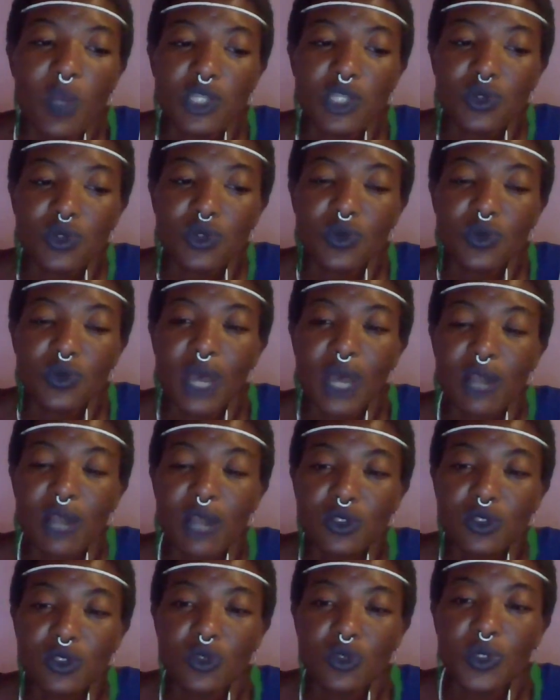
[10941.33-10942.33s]
What to
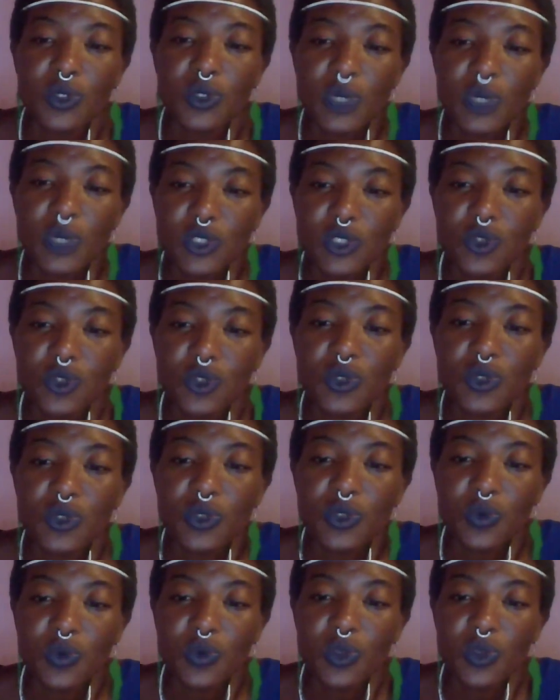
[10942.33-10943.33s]
do, how to do it, when to
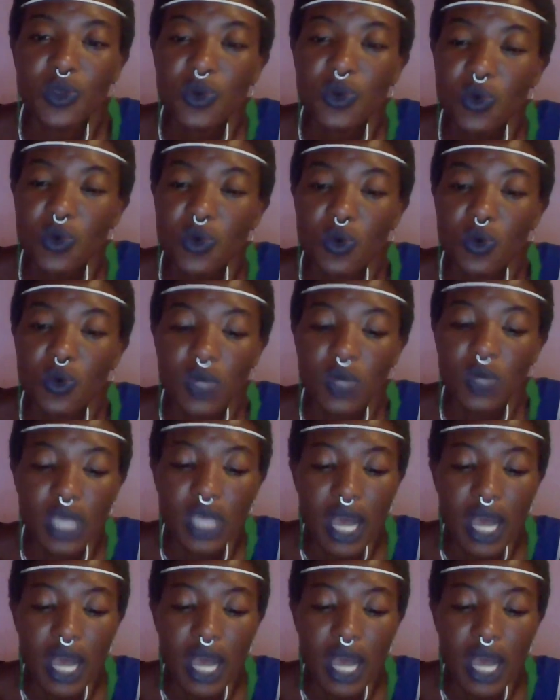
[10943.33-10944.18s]
do it, with who.